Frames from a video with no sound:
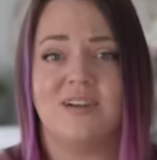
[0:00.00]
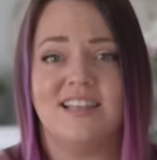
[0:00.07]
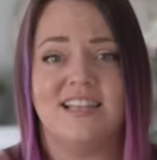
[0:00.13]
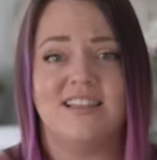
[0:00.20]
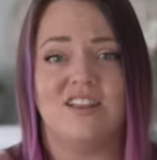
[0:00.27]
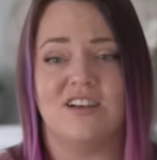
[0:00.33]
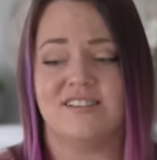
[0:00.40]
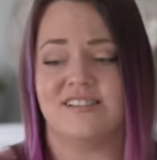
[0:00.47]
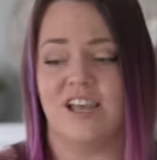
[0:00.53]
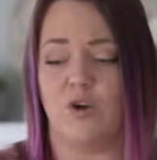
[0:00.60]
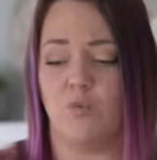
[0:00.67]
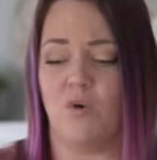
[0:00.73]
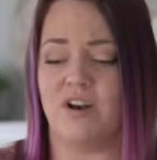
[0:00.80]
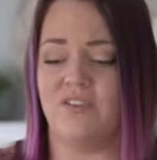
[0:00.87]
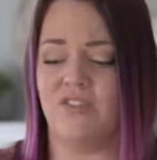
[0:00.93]
it really looks
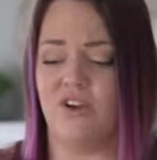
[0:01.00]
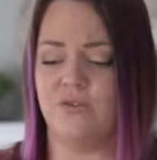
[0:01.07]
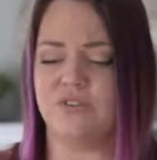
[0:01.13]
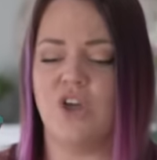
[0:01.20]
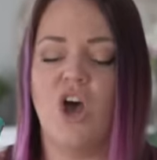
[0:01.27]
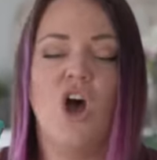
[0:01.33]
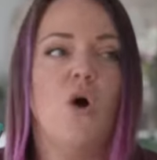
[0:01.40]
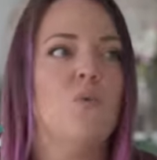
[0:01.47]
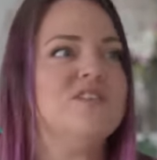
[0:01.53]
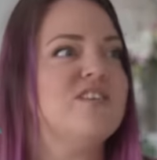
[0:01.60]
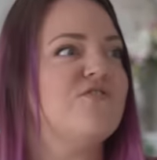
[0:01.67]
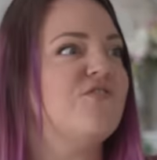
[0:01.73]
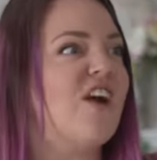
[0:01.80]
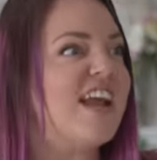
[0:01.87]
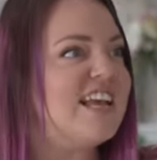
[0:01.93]
like one of those, was
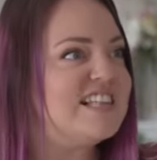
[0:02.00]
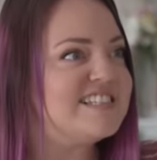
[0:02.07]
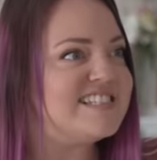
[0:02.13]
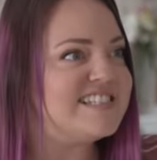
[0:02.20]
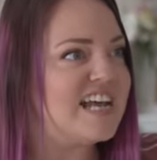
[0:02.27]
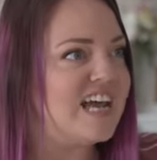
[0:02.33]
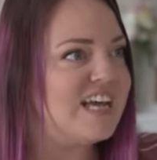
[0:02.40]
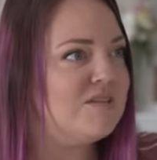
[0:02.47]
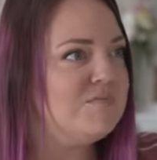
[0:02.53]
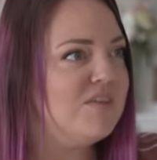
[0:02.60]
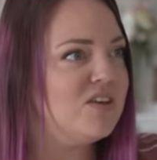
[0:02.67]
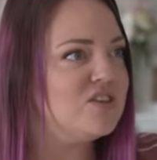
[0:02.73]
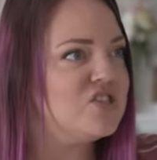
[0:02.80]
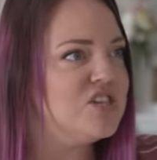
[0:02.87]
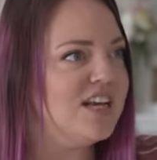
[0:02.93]
it Frankenstein
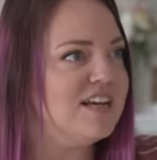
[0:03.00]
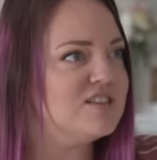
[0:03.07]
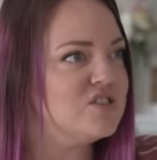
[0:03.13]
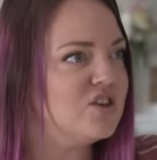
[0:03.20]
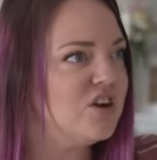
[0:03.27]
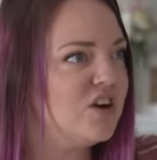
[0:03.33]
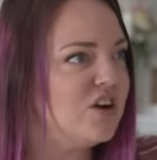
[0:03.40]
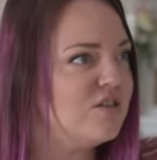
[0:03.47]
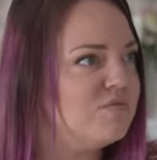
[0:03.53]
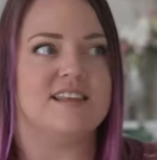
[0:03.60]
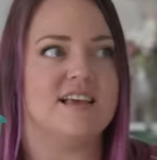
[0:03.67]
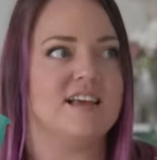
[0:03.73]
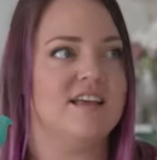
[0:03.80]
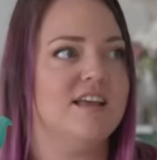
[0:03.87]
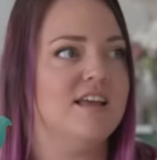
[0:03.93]
milkshakes or, or
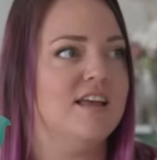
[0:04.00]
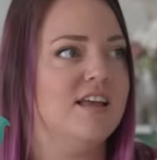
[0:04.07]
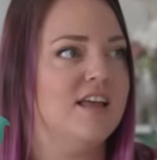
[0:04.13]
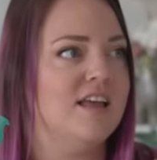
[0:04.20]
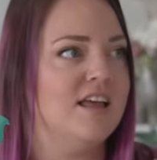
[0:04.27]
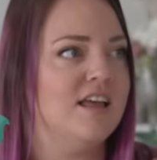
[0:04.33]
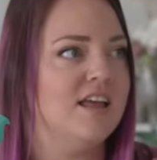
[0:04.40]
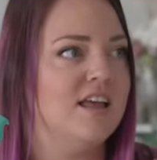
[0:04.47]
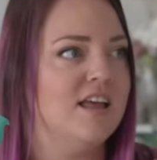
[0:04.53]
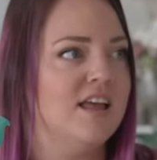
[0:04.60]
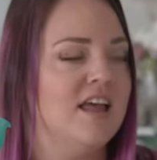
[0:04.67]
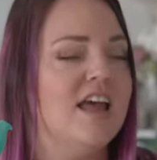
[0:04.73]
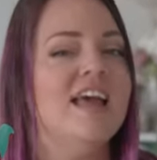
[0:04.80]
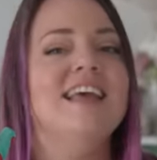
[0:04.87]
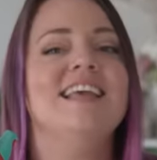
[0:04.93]
like, like, a millionaire's
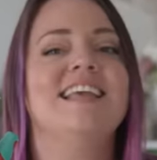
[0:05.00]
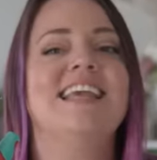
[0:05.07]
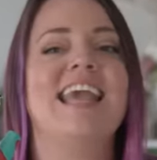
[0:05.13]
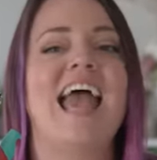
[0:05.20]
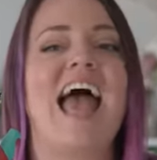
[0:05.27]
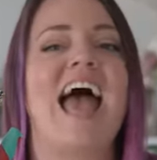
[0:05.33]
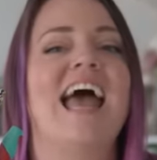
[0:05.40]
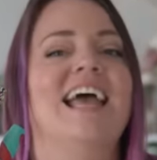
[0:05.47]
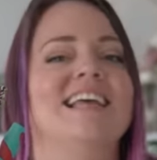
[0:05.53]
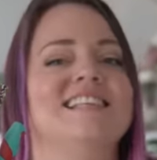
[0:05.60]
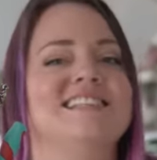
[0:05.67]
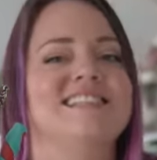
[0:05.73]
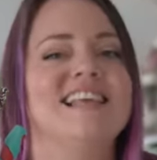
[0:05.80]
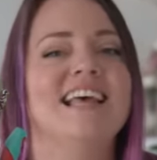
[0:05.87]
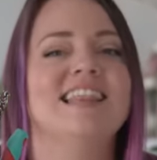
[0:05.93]
something?
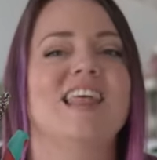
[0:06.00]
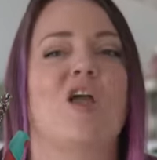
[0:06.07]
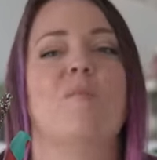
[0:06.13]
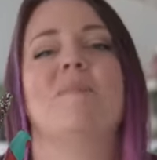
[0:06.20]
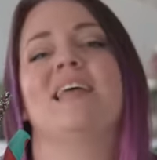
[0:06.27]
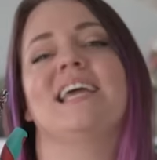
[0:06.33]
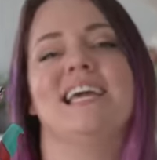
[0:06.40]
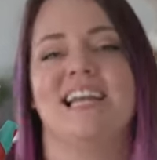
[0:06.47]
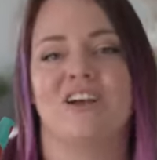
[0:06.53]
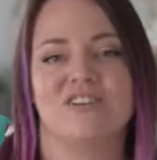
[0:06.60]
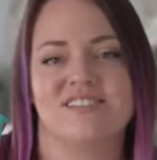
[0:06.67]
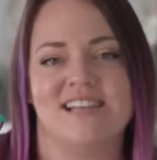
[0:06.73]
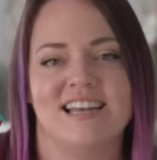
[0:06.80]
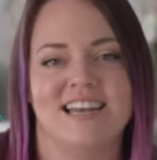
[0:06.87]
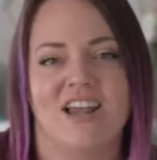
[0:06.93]
Yes, like a millionaire
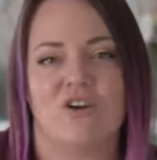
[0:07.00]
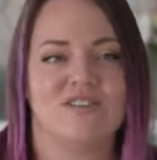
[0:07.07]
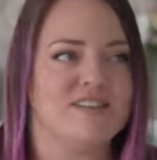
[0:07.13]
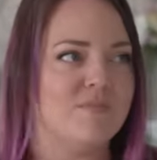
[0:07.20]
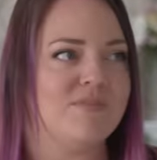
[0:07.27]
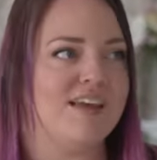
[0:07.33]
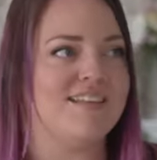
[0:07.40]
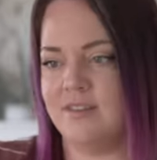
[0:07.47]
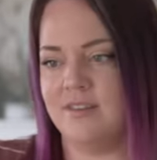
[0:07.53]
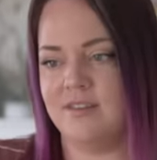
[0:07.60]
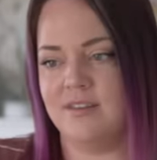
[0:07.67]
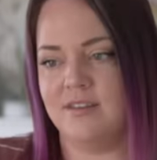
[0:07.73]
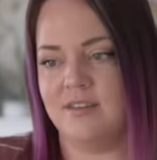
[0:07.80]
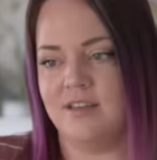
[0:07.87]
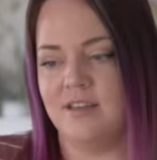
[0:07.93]
sundae or something. I, I,
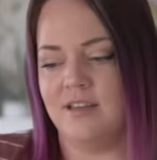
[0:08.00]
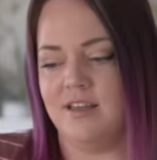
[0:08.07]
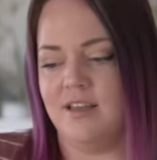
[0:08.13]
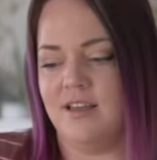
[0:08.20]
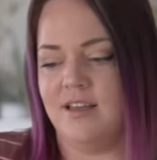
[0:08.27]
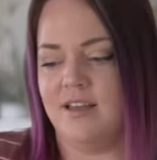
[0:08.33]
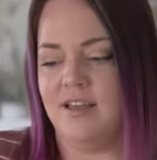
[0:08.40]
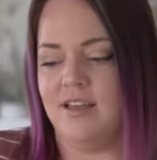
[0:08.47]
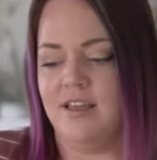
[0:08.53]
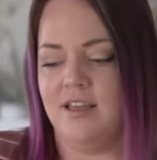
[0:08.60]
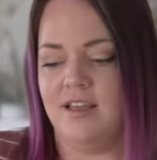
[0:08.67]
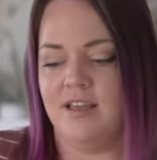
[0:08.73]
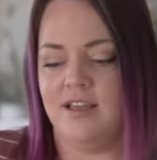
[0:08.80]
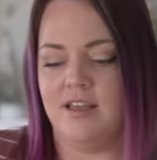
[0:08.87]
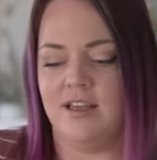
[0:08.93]
have one issue though; I need
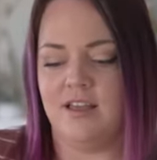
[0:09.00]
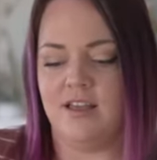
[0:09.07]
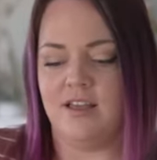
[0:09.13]
to point out